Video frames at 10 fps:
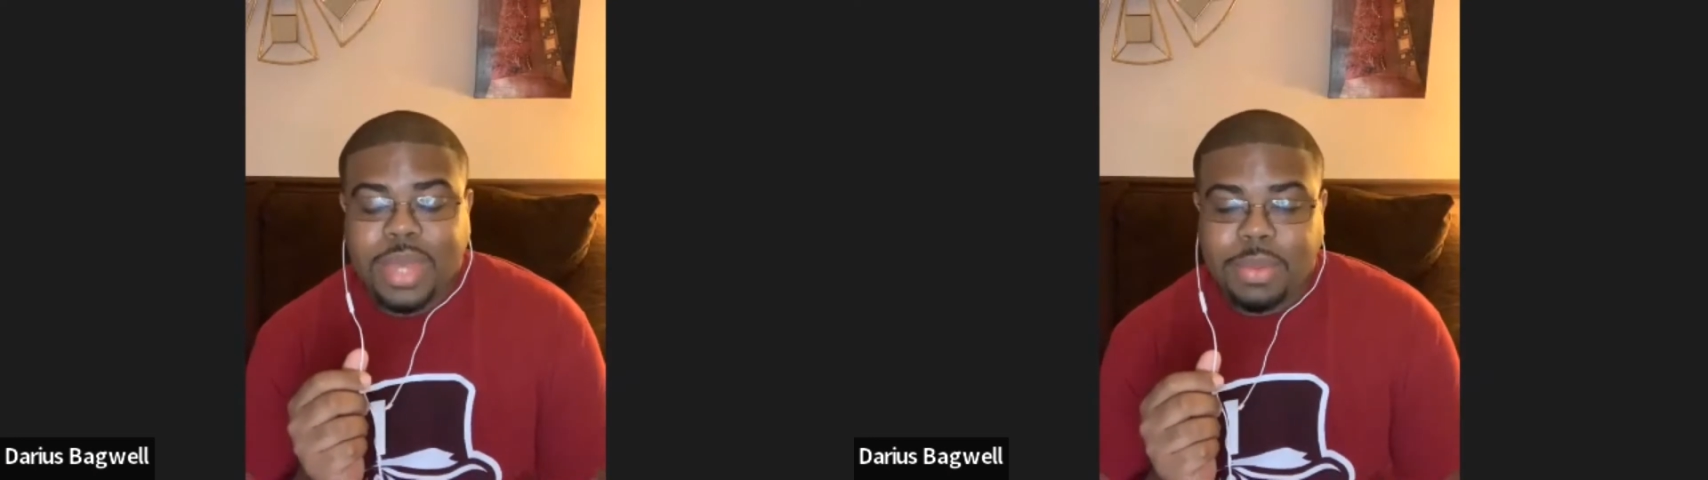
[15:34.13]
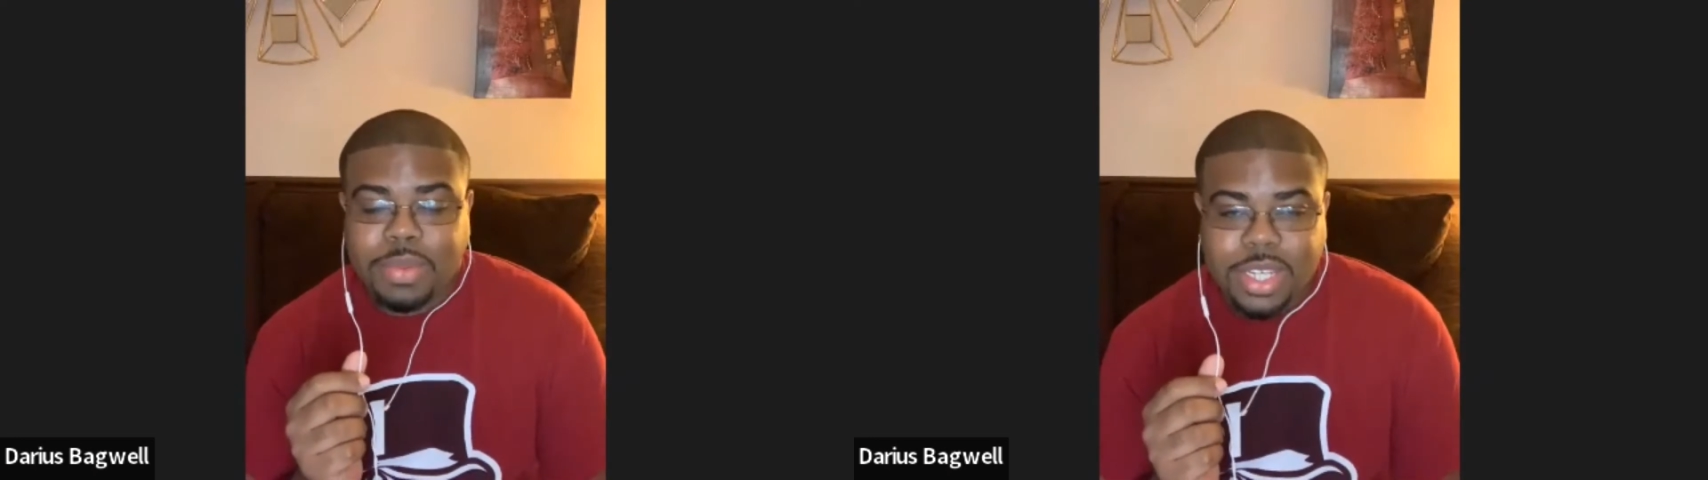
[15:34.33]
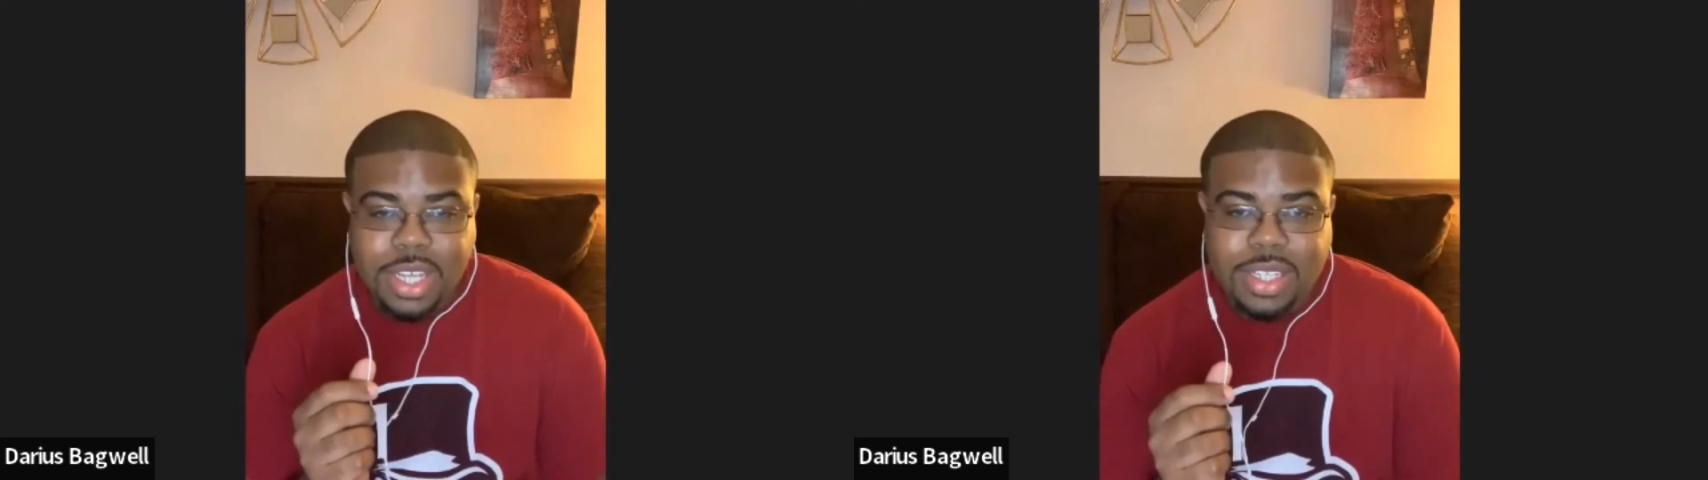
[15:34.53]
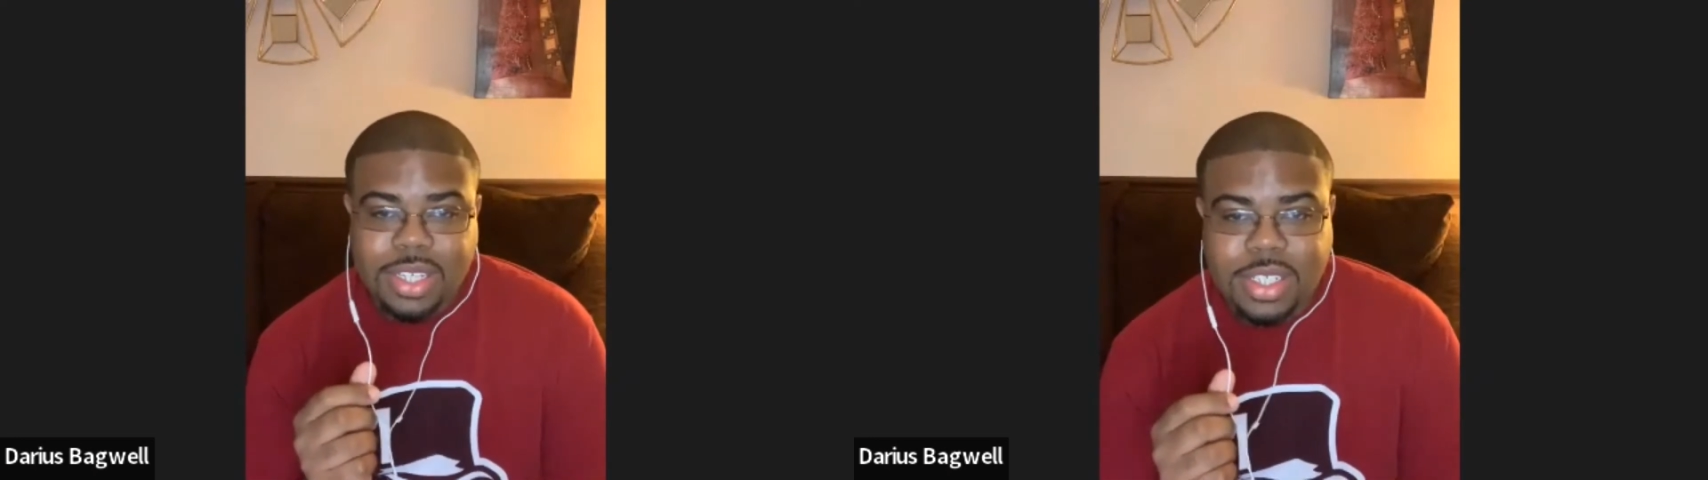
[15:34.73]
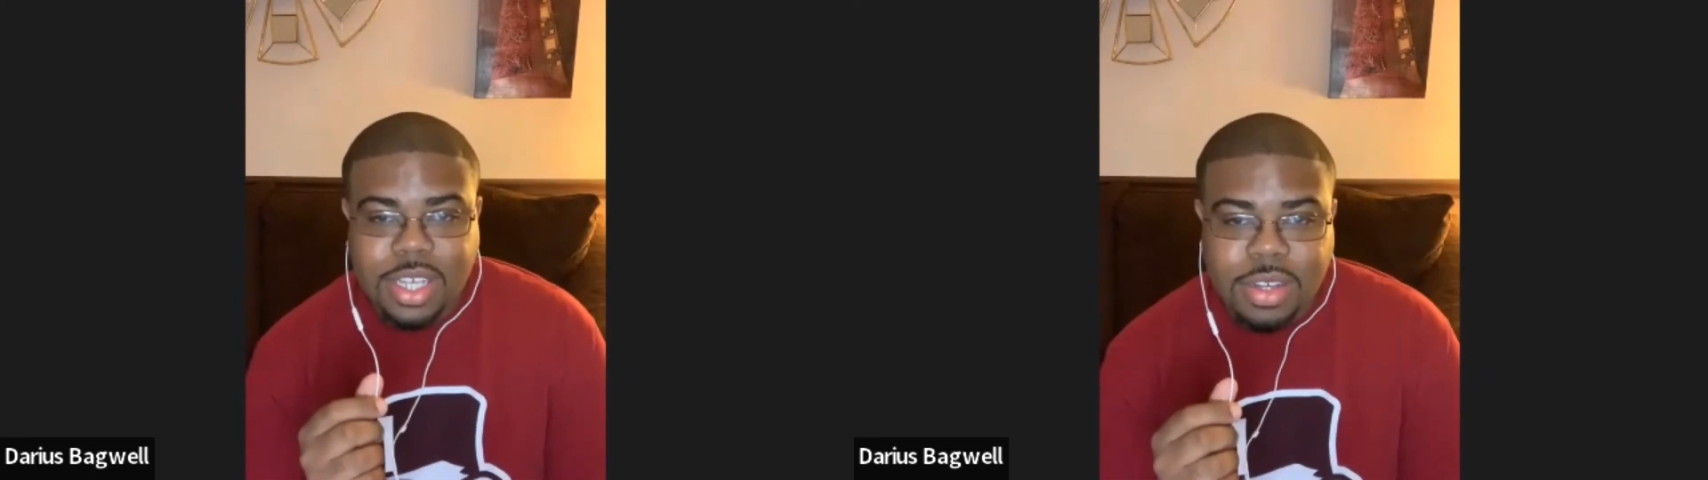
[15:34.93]
able to get
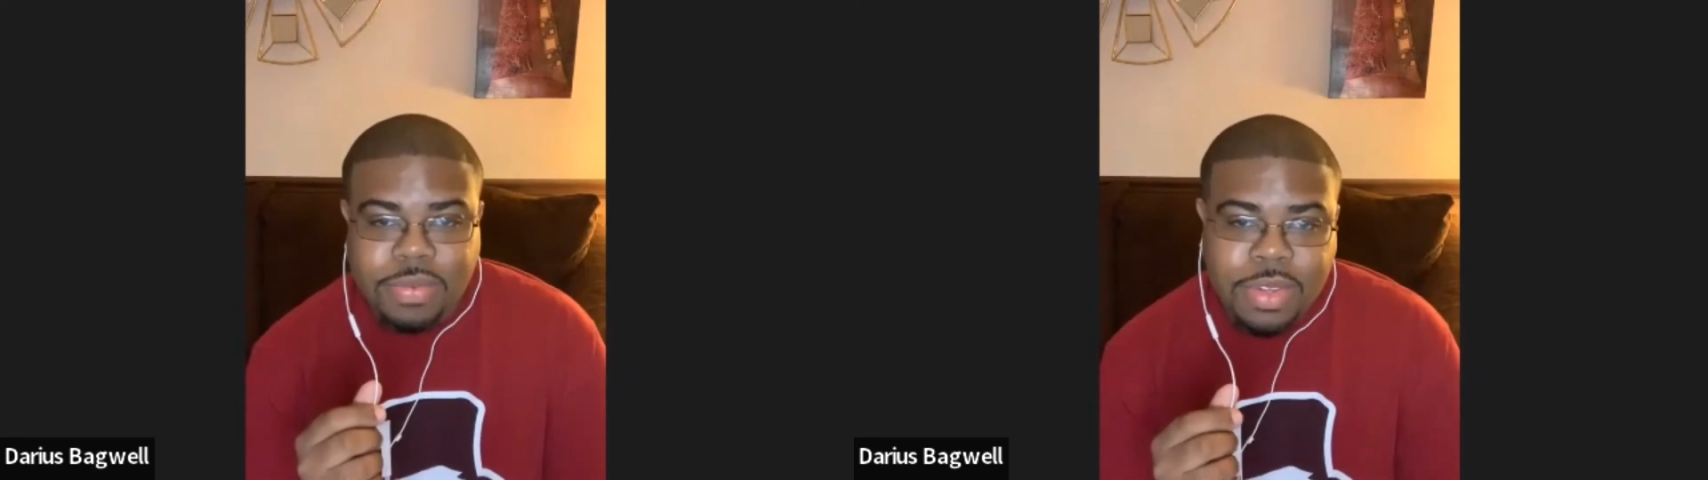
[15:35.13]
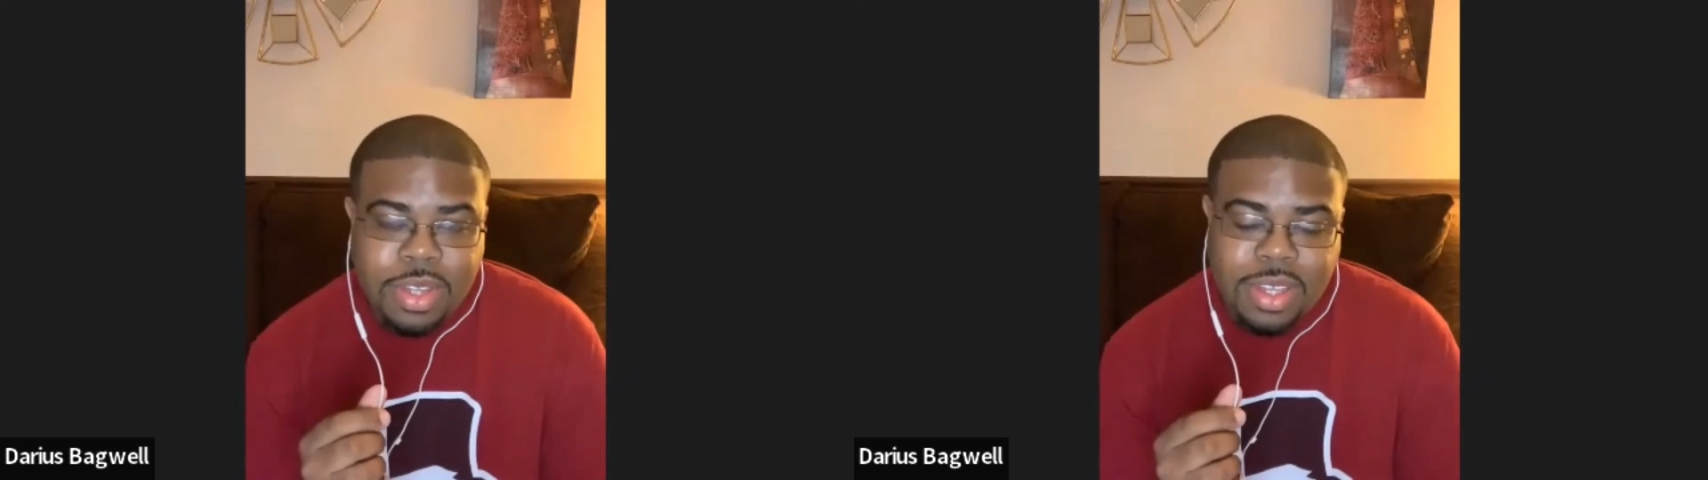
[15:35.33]
this gift